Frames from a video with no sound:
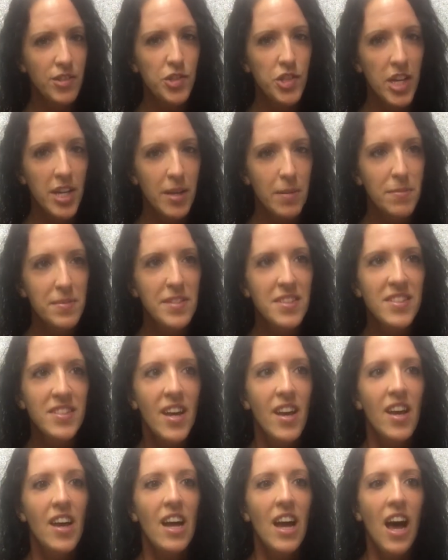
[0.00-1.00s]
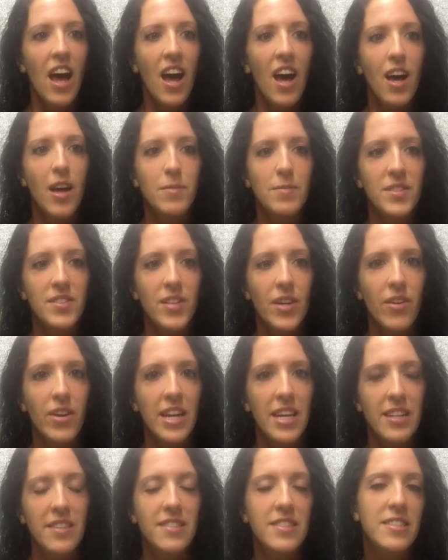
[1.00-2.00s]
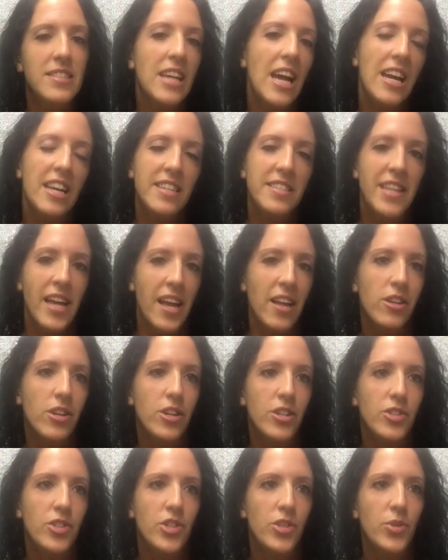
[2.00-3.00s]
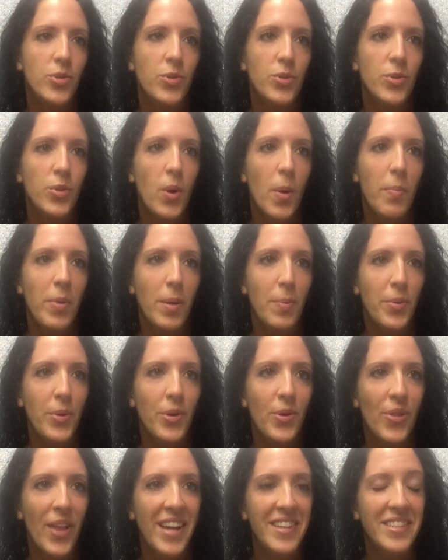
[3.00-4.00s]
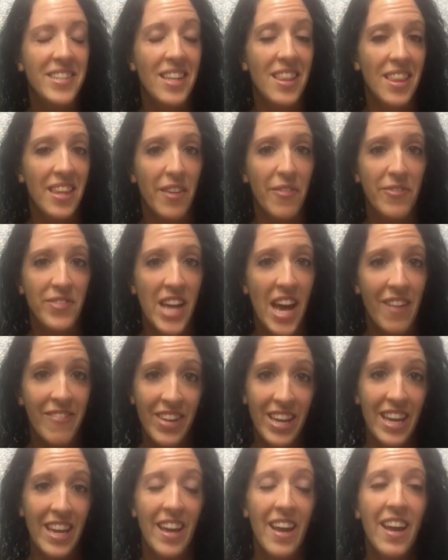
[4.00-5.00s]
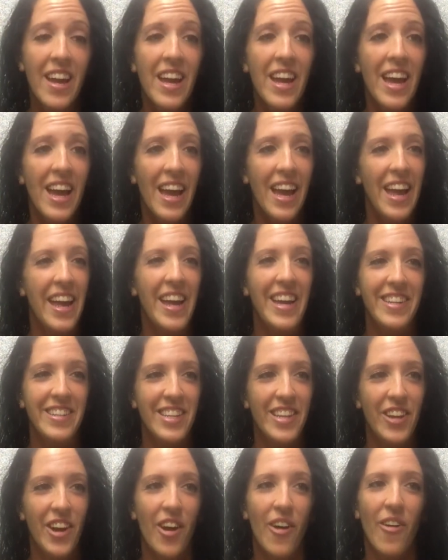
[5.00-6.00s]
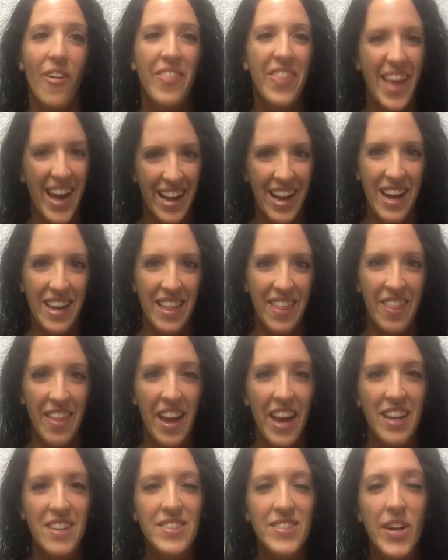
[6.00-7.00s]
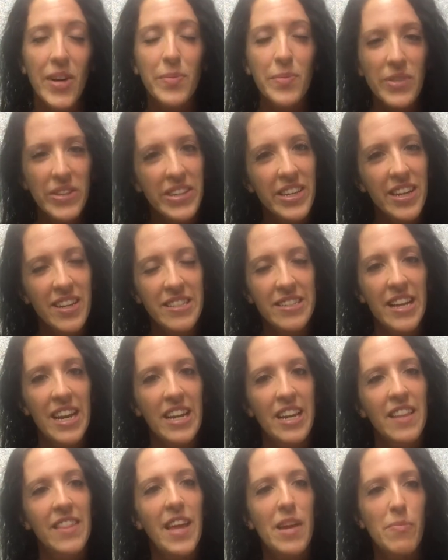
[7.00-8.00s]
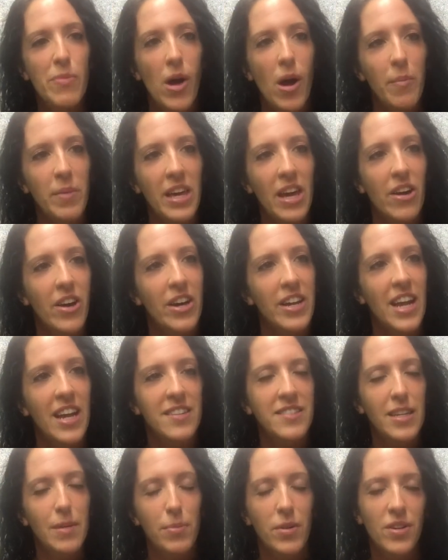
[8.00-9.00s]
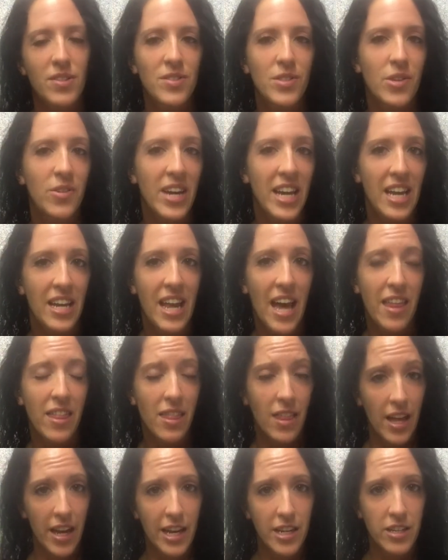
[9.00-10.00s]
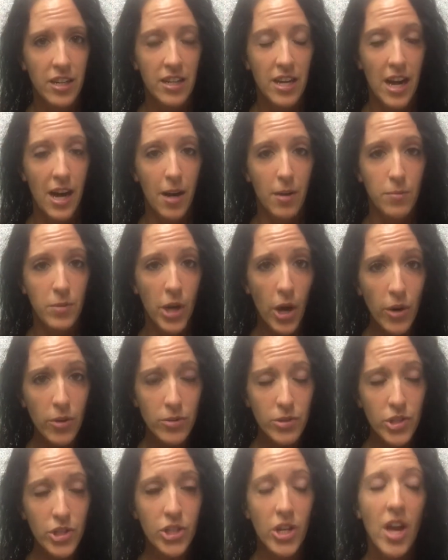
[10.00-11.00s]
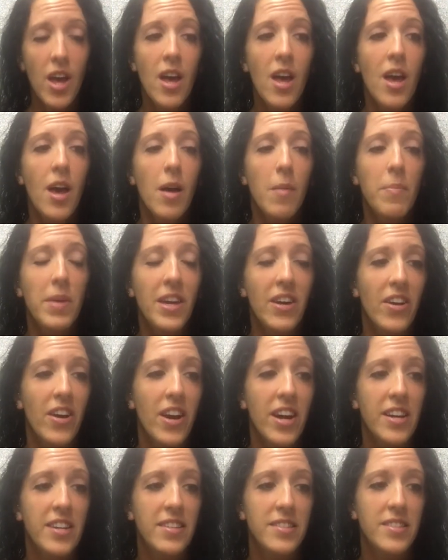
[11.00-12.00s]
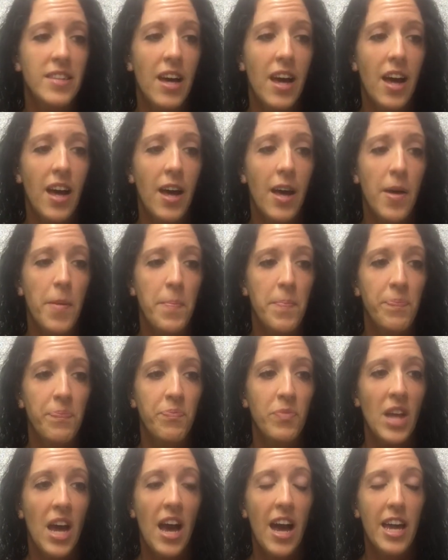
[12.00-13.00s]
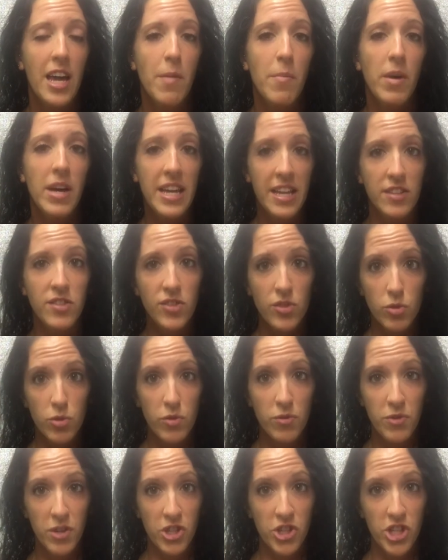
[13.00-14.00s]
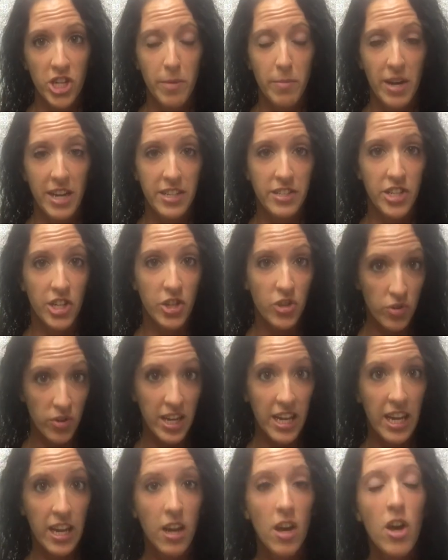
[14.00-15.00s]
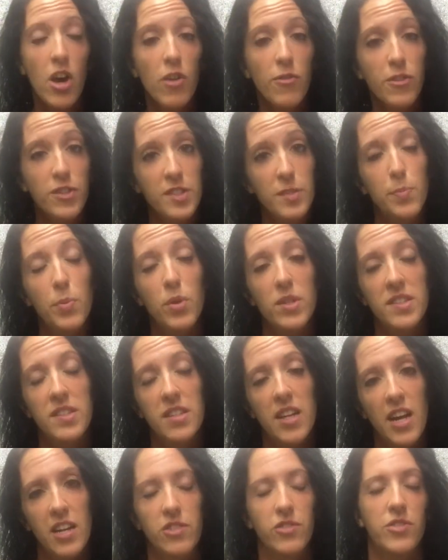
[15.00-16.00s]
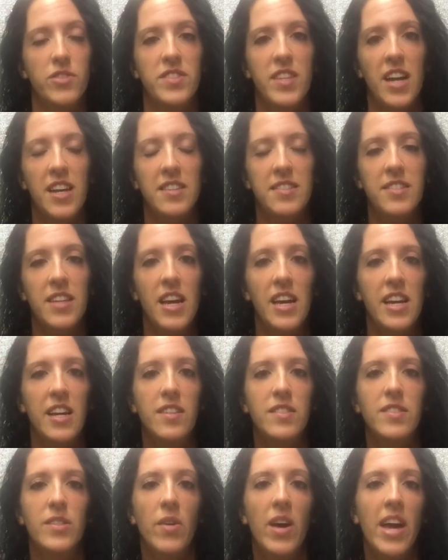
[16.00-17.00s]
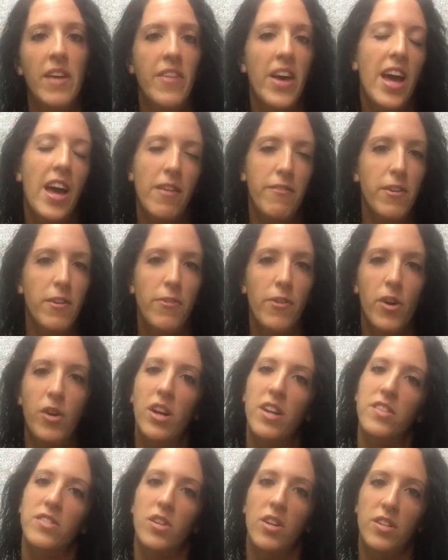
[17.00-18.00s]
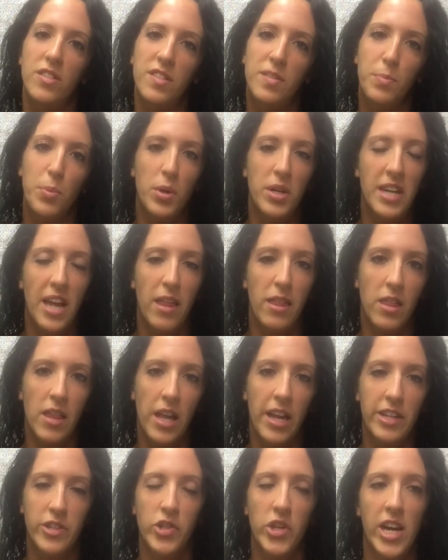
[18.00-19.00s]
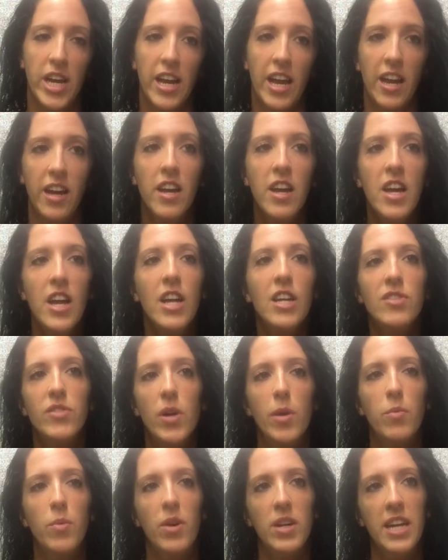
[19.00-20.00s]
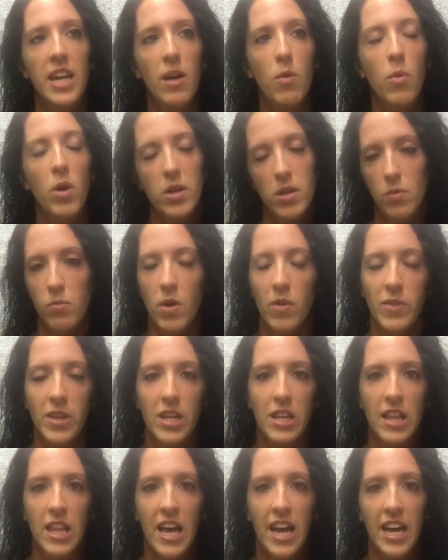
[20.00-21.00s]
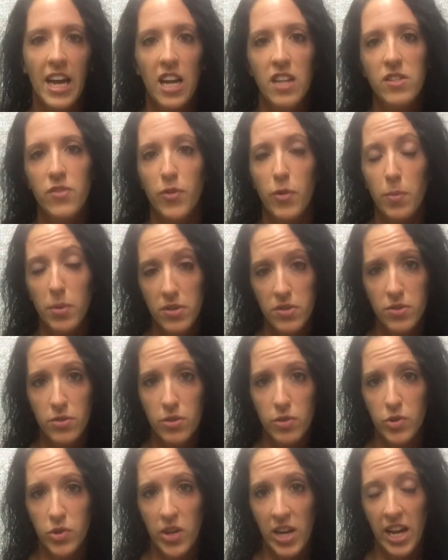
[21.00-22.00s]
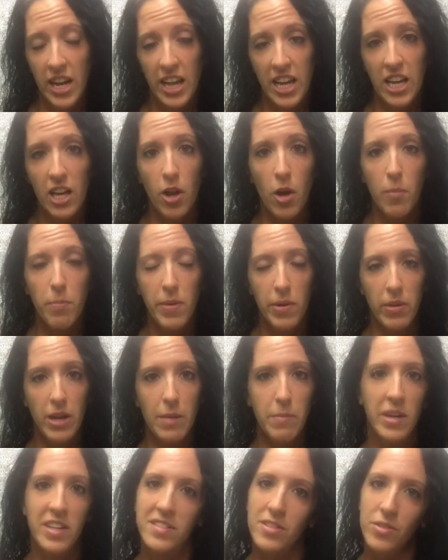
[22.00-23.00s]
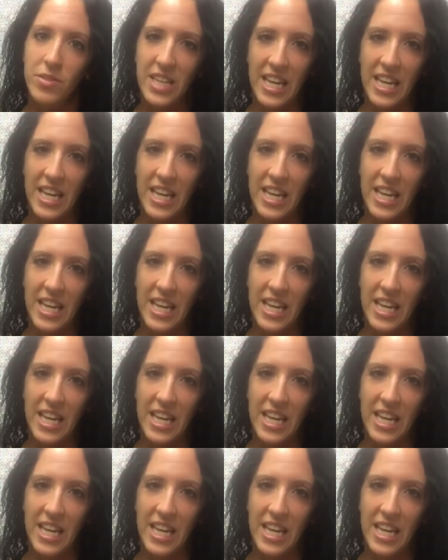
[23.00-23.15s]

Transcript: gyms. So it's kind of tailored to people who like to lift heavy and, you know, that kind of thing. So I'm really excited they brought me on as a personal and athletic coach, because I am in school finishing my degree for sports and exercise science. So I have a heavy focus on sport and athletic training. So I'm working one-on-one with clients for personal training, you know, building muscle,